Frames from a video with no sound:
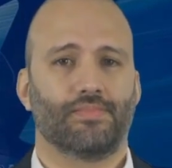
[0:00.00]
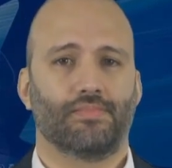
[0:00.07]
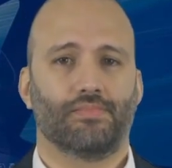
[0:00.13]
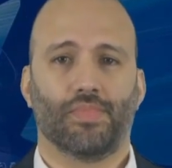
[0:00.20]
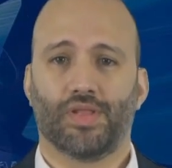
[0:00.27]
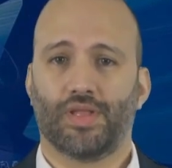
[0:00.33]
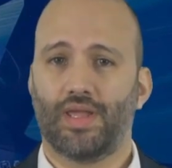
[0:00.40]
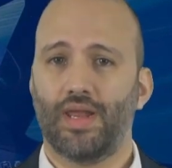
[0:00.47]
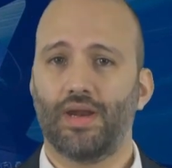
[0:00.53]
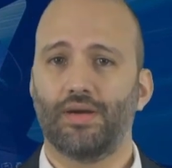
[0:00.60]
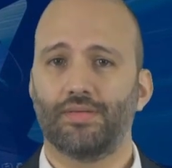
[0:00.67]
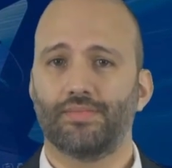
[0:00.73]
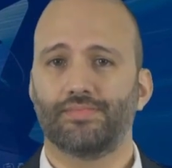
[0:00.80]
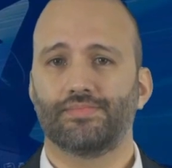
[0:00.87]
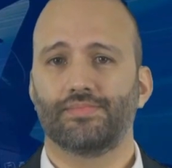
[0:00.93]
But here,
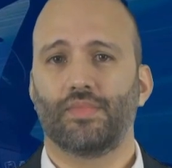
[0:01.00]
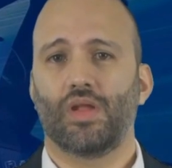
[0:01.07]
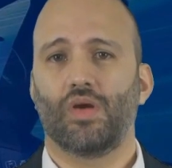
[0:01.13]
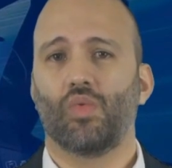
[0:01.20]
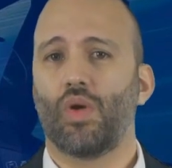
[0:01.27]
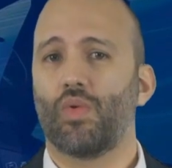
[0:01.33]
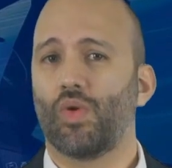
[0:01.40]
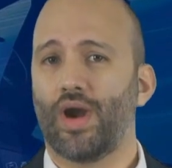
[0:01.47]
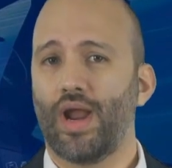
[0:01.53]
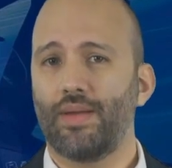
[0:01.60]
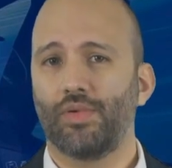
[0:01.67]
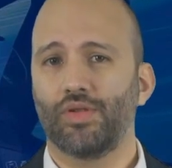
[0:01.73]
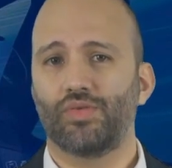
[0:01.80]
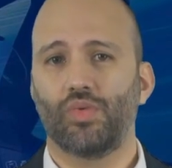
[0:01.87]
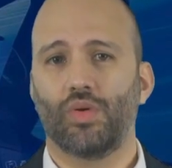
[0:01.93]
we were
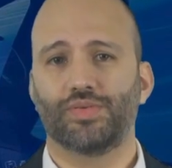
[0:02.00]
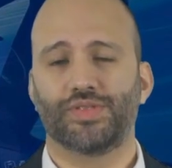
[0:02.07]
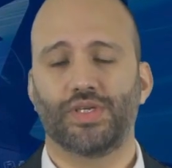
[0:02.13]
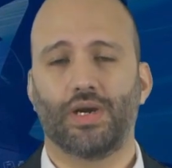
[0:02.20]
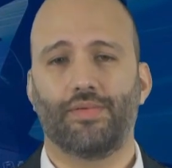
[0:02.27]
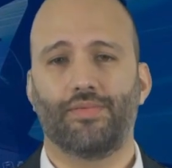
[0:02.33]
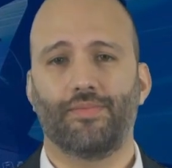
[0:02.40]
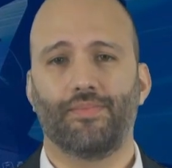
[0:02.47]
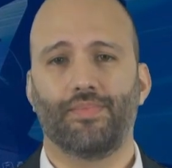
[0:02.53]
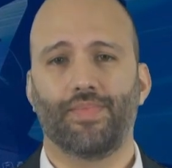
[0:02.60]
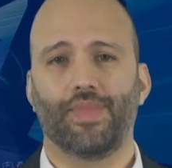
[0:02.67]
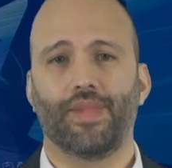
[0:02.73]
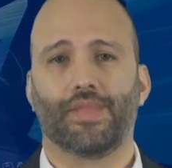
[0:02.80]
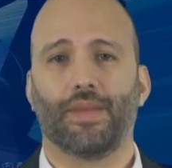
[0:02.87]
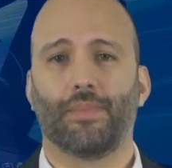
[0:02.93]
able to observe
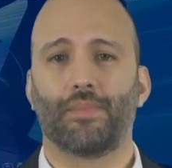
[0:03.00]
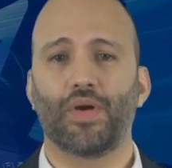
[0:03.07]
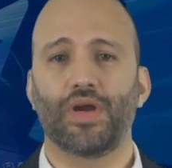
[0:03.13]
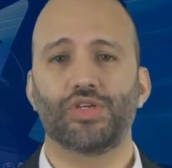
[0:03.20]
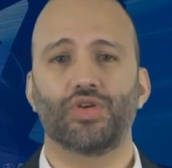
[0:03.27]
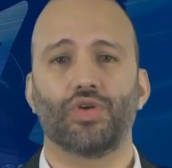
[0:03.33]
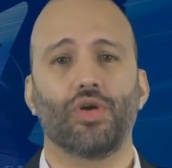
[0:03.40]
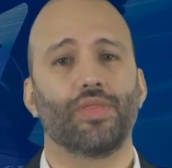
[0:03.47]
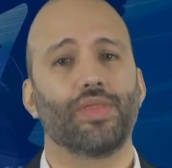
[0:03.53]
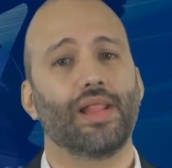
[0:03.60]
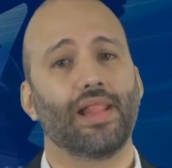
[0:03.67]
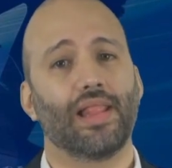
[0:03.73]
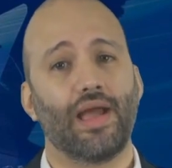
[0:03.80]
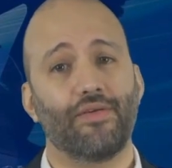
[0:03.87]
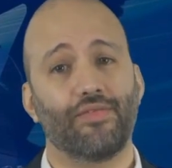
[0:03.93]
that the pressure on the
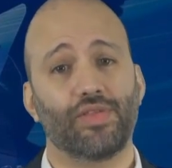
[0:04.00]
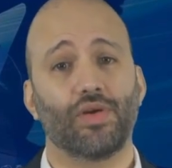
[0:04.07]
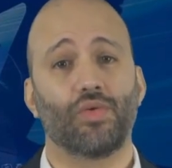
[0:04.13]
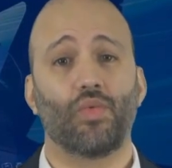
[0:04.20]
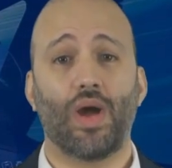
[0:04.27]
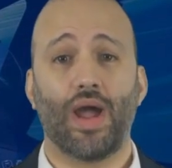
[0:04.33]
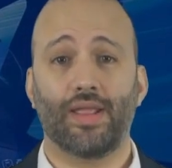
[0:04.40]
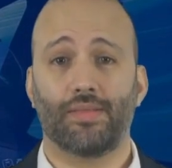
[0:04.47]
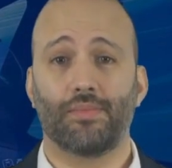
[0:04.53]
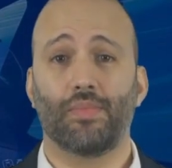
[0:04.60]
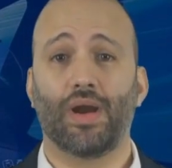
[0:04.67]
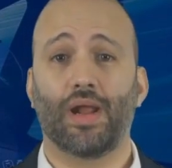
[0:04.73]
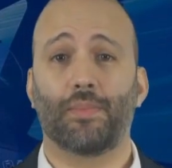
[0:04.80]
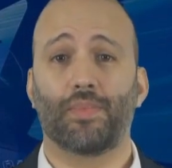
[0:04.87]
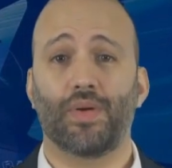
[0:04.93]
left and right
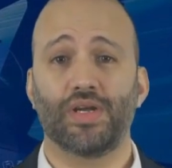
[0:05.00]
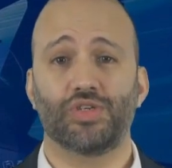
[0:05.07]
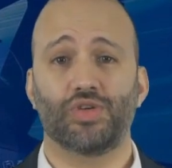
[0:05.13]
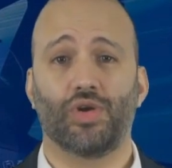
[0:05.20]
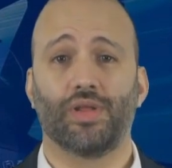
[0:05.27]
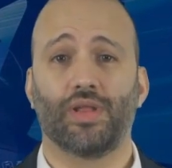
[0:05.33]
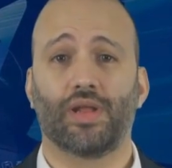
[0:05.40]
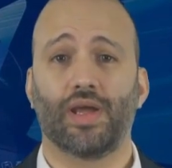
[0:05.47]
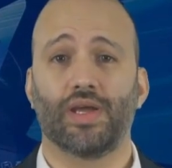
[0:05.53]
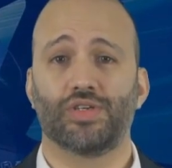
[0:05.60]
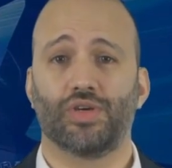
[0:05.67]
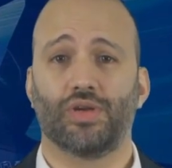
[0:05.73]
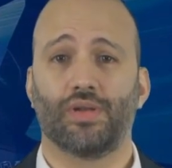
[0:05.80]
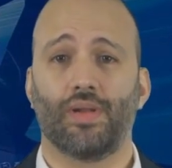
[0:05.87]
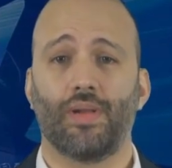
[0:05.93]
brake pressure
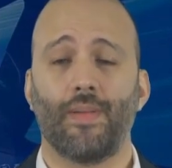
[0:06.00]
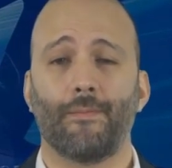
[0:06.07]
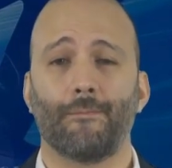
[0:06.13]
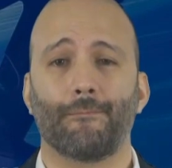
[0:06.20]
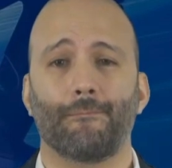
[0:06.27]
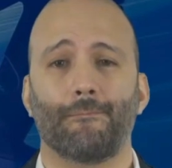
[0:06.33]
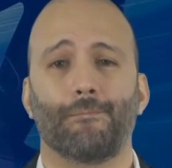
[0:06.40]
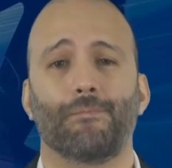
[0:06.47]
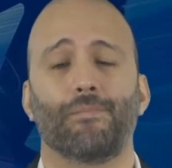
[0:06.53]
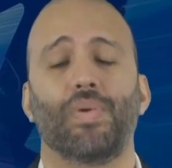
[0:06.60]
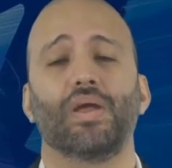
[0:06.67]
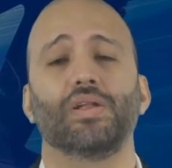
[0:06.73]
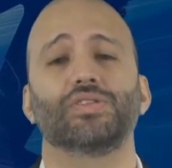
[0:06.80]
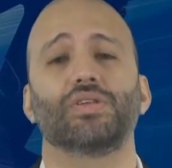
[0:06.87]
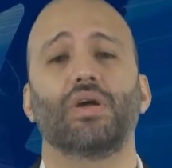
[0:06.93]
indication
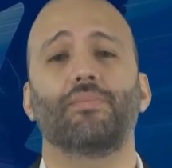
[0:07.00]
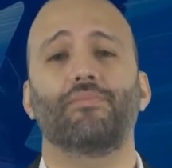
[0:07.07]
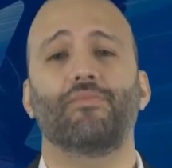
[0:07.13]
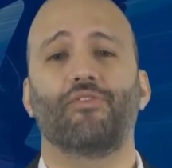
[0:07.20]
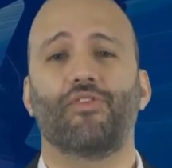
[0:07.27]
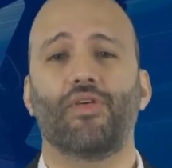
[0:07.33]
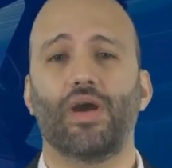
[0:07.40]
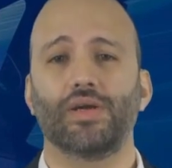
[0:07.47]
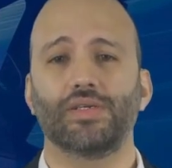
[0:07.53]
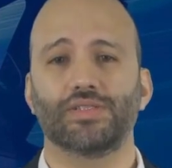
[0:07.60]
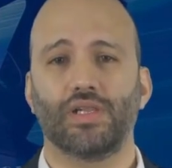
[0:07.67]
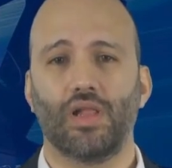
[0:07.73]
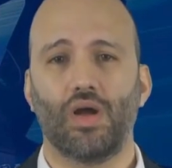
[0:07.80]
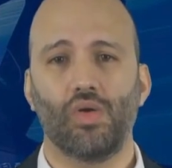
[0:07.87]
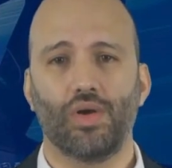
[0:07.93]
builds up very
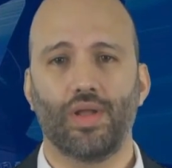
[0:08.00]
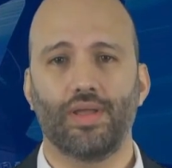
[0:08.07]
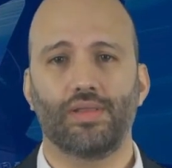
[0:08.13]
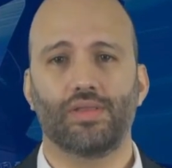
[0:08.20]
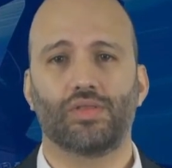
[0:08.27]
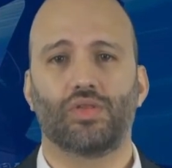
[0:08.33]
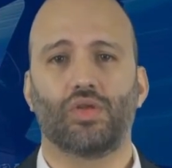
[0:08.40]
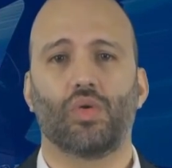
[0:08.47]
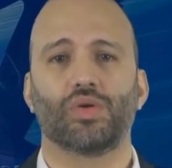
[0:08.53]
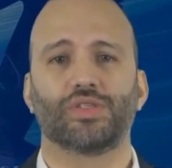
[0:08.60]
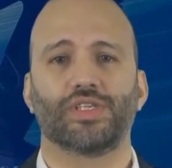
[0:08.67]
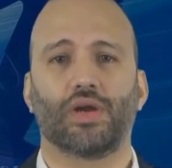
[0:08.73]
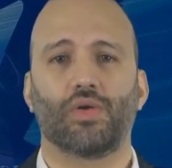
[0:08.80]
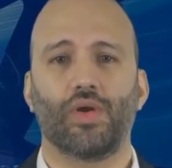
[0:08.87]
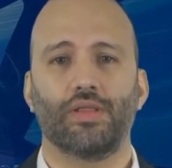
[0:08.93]
slowly towards
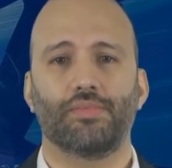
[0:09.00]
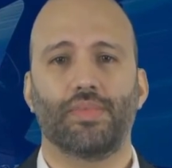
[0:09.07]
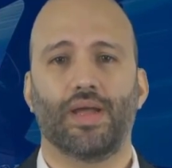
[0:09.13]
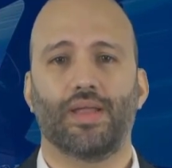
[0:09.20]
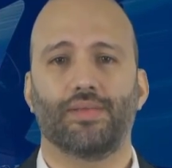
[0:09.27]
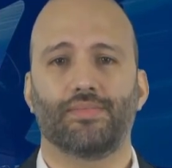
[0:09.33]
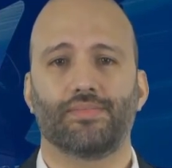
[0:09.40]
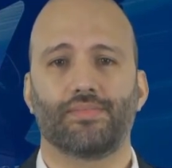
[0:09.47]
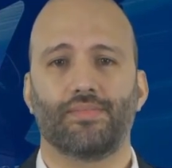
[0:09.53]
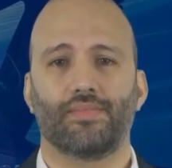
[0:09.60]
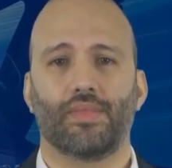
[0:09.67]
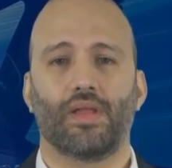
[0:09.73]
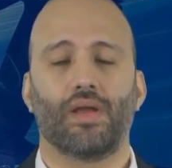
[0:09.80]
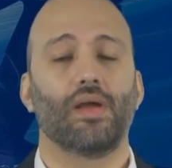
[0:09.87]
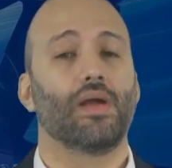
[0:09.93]
the green band,
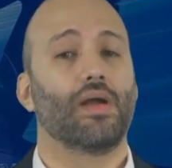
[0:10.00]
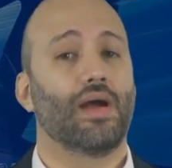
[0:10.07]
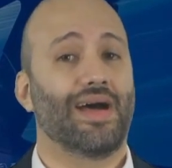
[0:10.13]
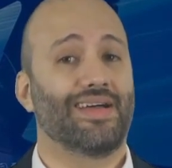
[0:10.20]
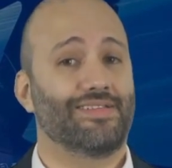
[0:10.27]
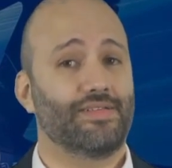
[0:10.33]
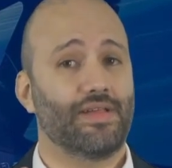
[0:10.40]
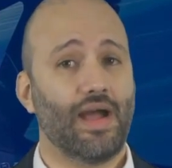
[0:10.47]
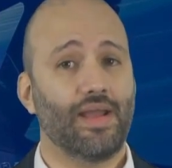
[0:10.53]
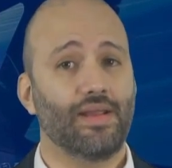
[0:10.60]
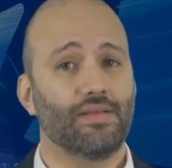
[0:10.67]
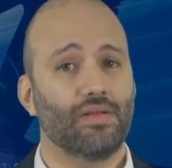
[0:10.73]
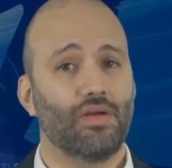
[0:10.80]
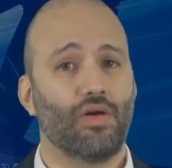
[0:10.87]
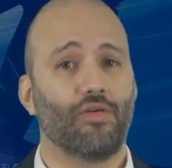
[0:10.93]
a
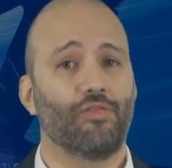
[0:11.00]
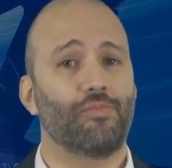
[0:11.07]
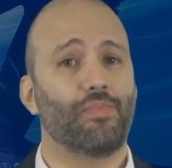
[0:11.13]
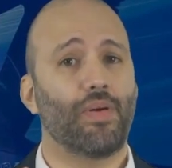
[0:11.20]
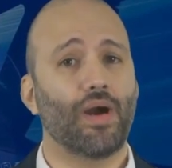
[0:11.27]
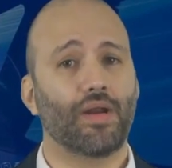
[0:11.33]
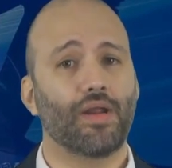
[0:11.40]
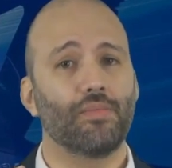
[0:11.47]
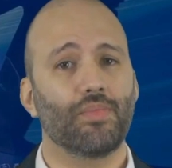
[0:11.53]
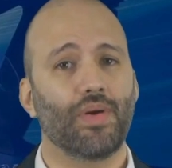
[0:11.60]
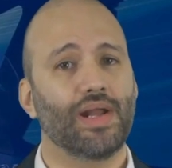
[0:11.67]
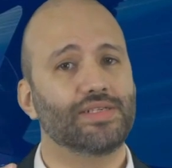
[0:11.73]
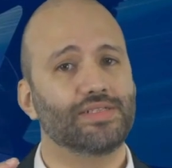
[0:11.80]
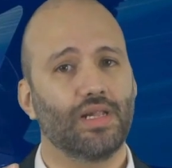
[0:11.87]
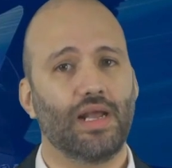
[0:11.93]
sign of parking
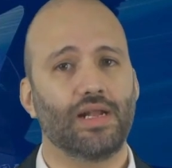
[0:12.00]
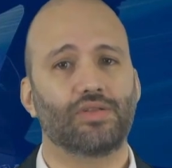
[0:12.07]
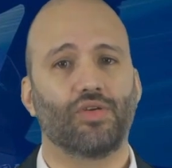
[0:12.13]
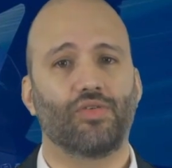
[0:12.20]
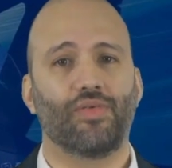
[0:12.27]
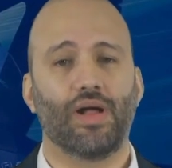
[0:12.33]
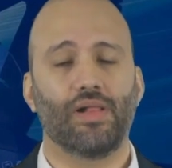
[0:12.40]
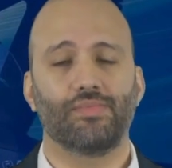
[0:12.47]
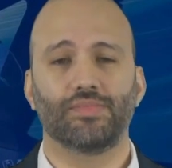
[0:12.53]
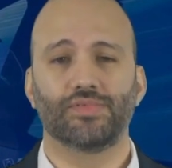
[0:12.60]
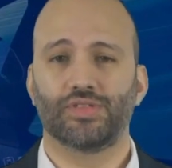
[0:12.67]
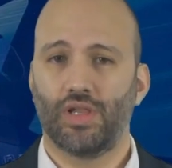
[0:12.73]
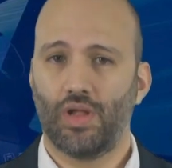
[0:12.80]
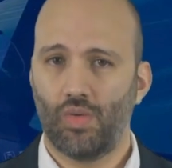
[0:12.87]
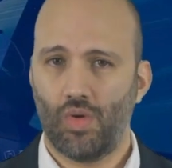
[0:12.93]
brake selector valve
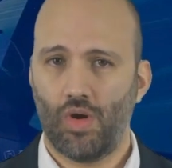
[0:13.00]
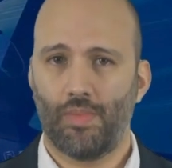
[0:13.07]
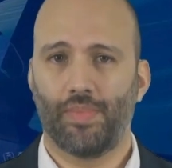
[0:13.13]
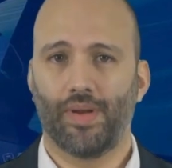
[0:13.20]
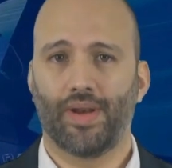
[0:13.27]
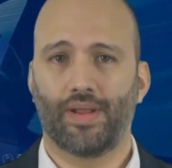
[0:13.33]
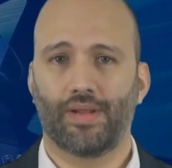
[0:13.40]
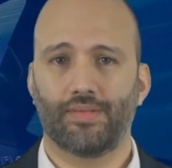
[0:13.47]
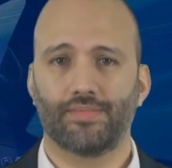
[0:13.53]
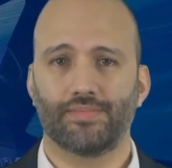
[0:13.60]
slow opening.